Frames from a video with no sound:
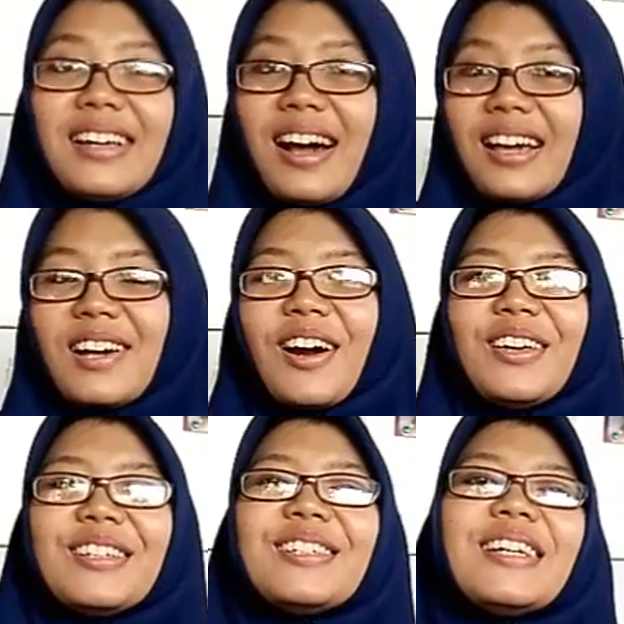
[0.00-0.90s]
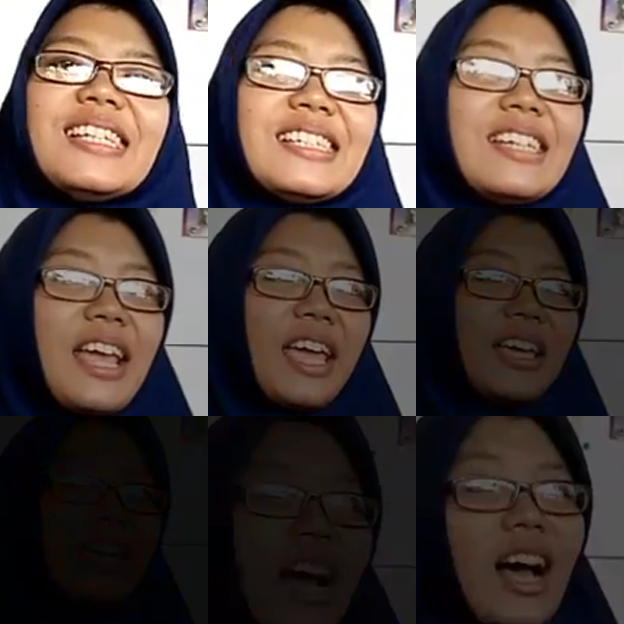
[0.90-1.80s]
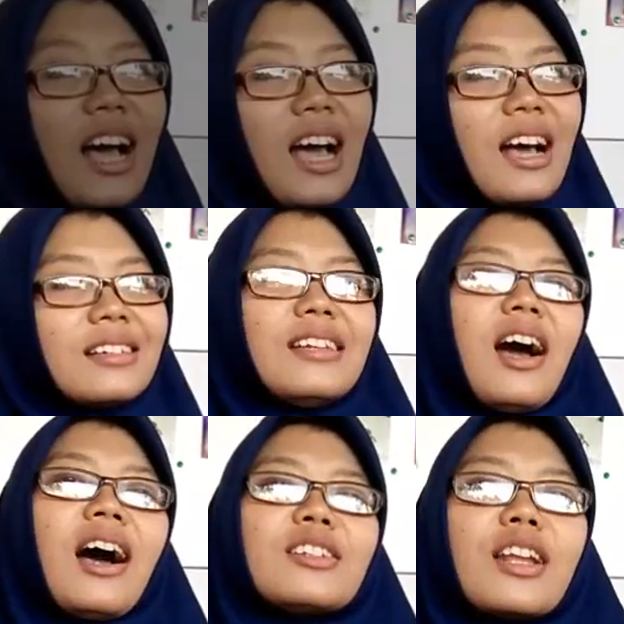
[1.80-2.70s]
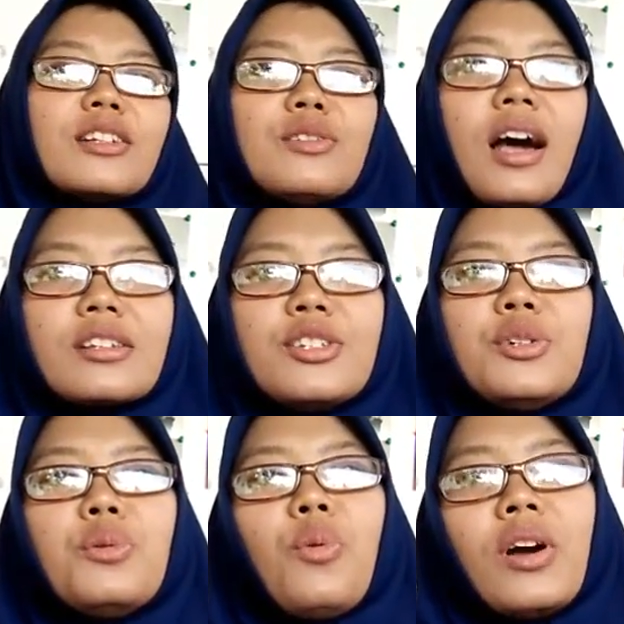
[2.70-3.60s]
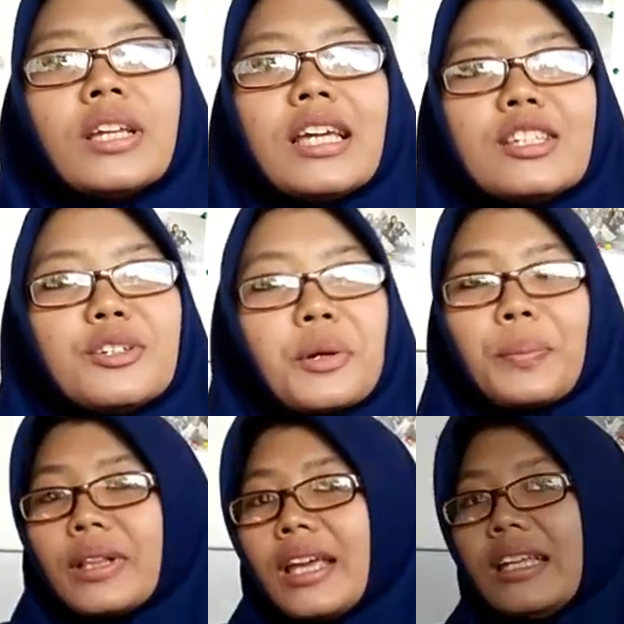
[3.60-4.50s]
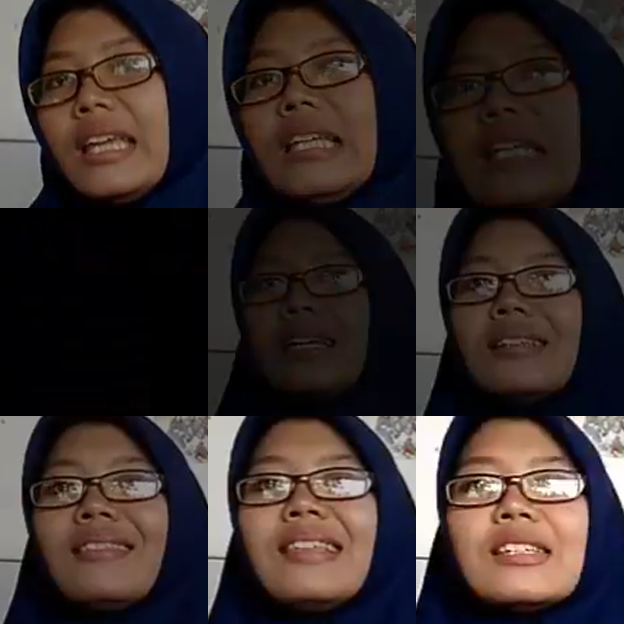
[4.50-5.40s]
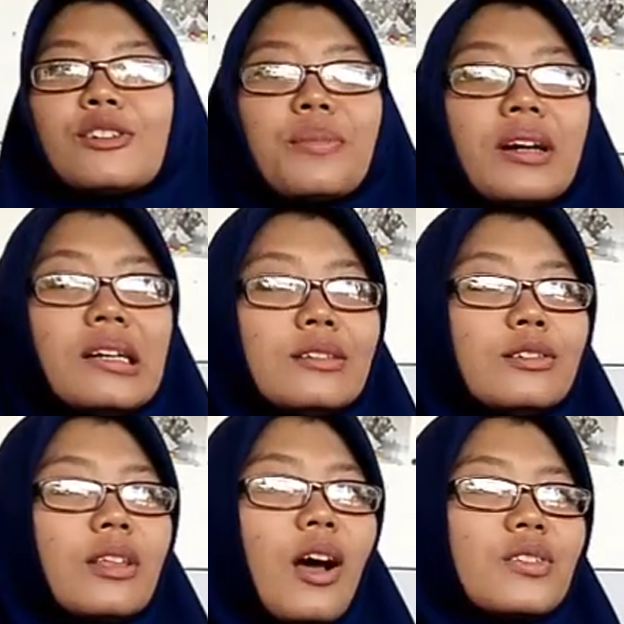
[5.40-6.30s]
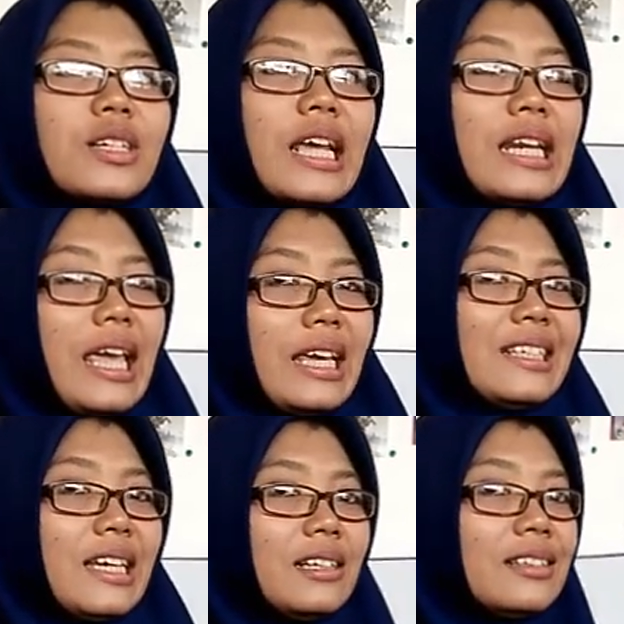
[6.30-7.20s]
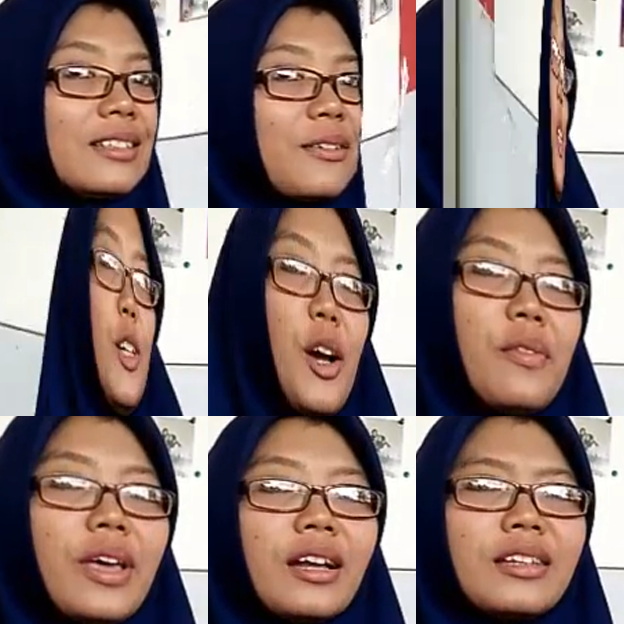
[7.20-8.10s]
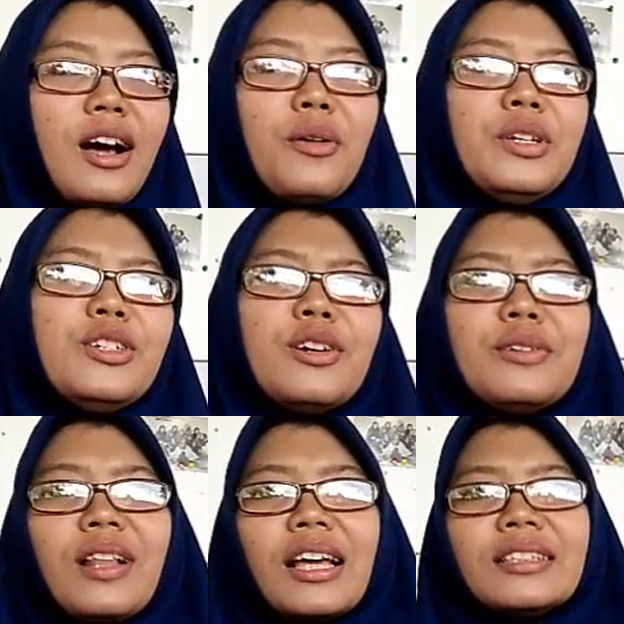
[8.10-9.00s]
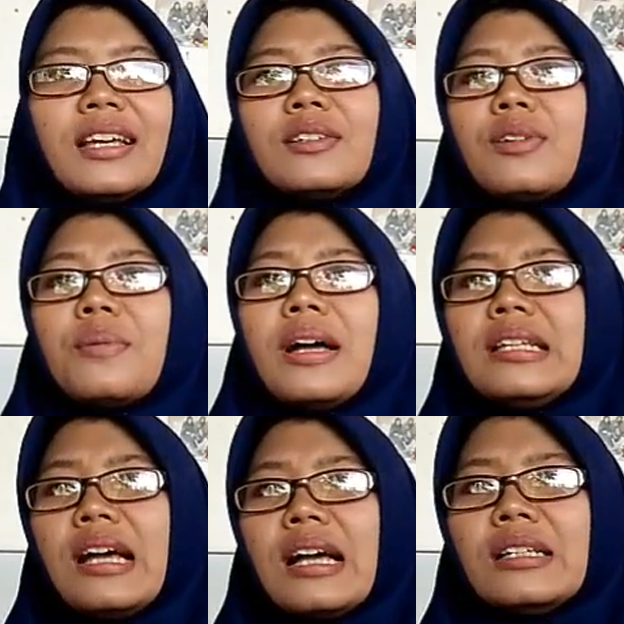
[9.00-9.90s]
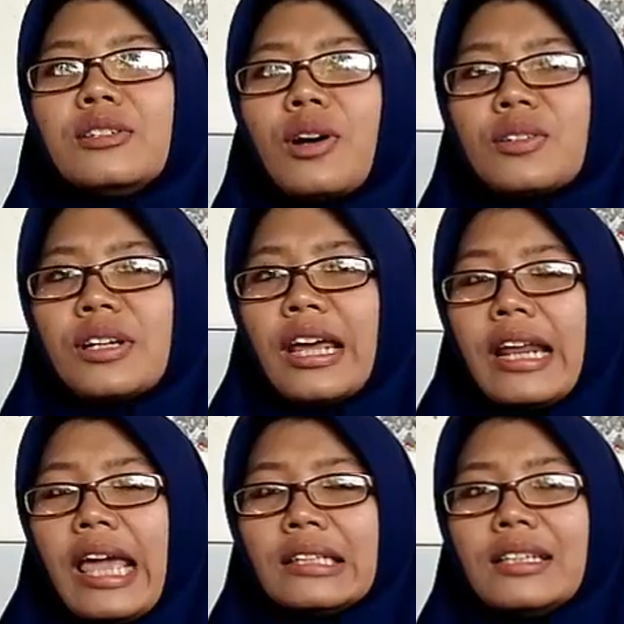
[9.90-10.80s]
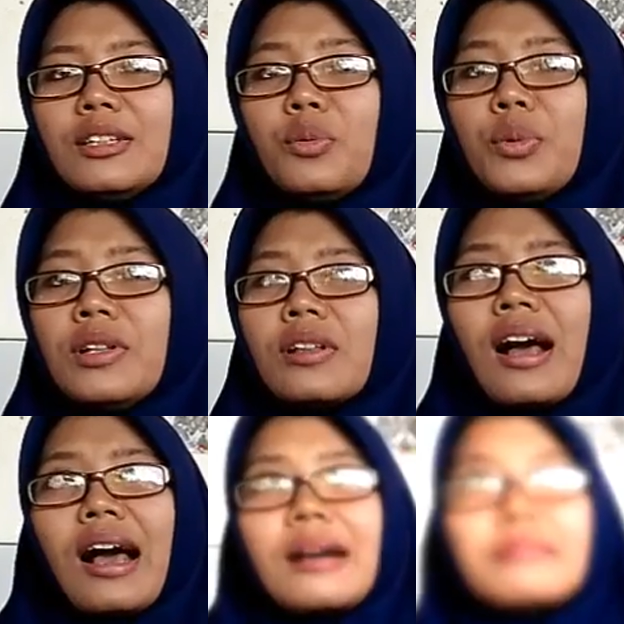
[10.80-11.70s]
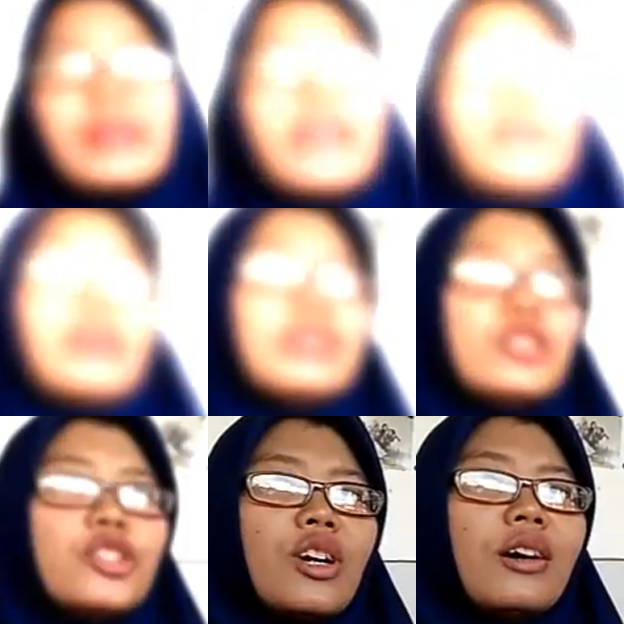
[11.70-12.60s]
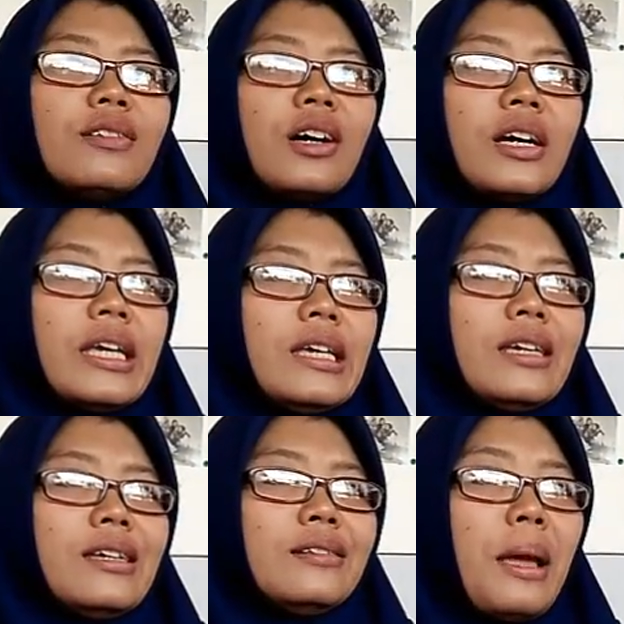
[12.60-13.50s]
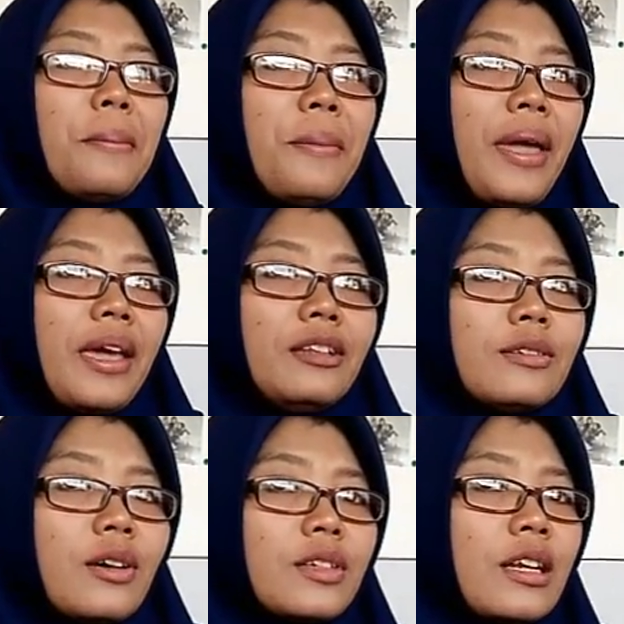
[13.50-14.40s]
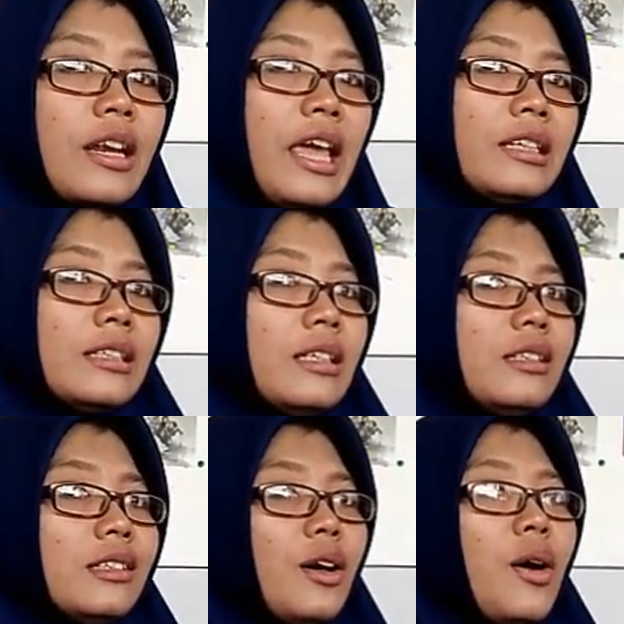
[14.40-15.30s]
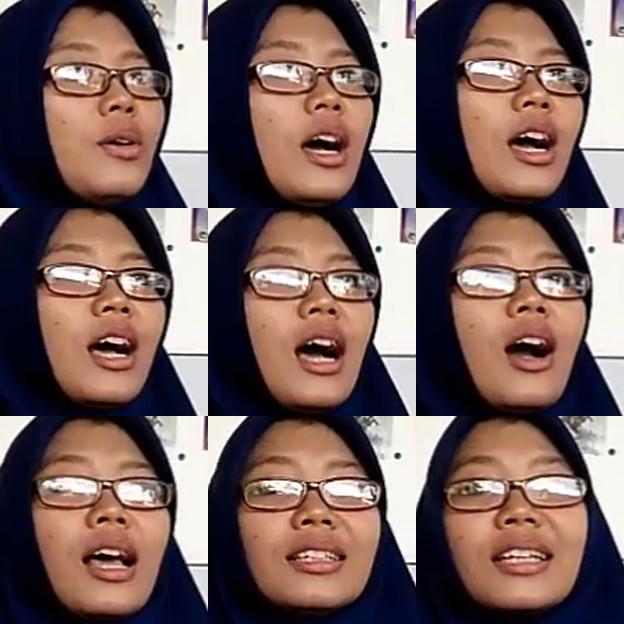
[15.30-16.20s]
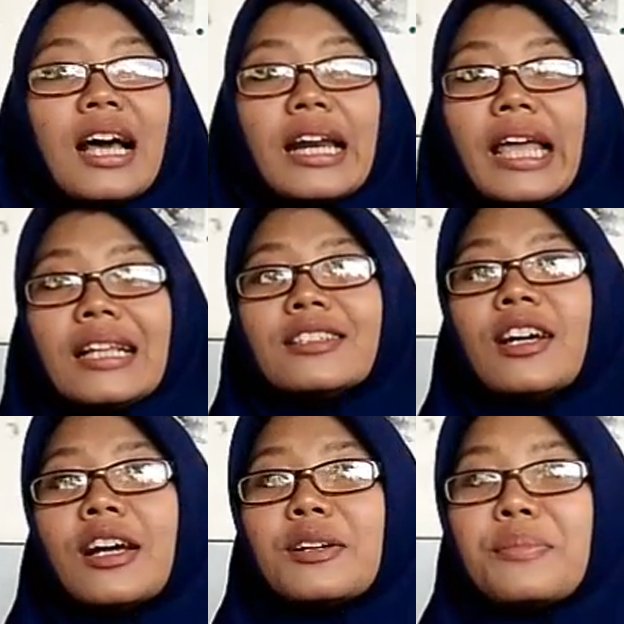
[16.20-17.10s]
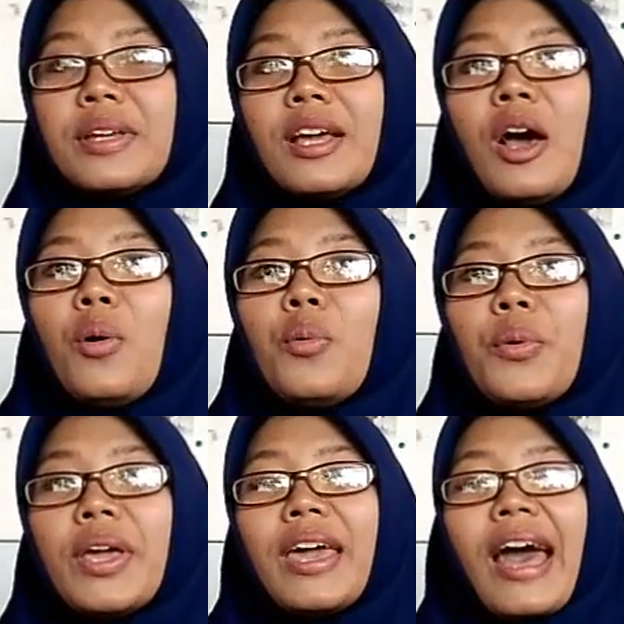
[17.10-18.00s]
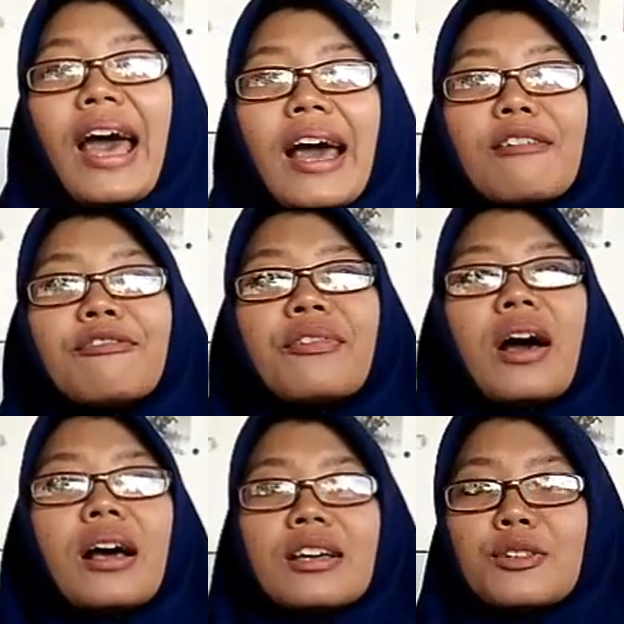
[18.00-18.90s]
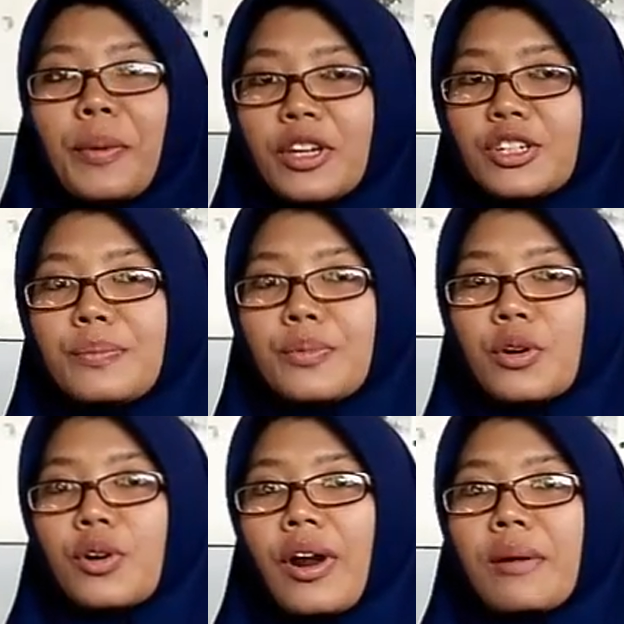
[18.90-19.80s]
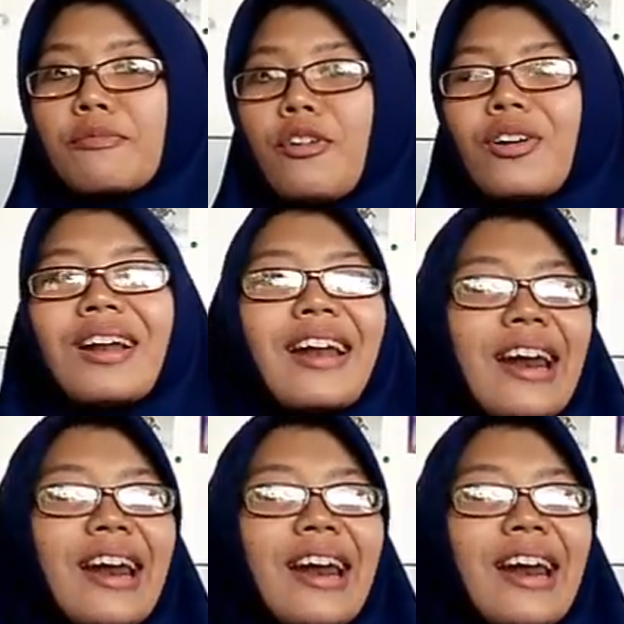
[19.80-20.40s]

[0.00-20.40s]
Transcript: guys, how are you doing today? Now I'd like to ask you, what is your planning in this Ramadan 2018? You know that we don't realize that Ramadan 2018 will come, inshallah, in May 2018. So Al-Azhar English Academy, we have a special program for